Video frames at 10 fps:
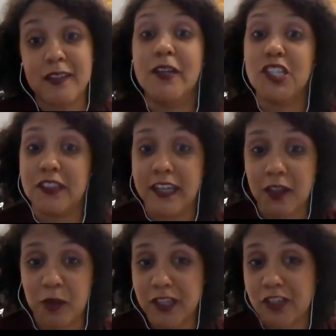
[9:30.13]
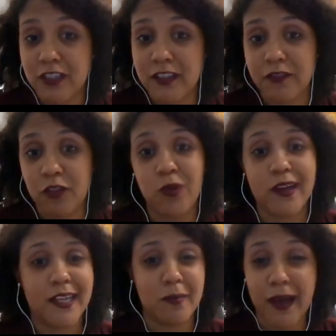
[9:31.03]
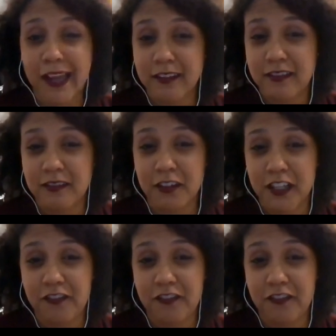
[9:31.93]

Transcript: especially at the elementary level? What kind of biases are they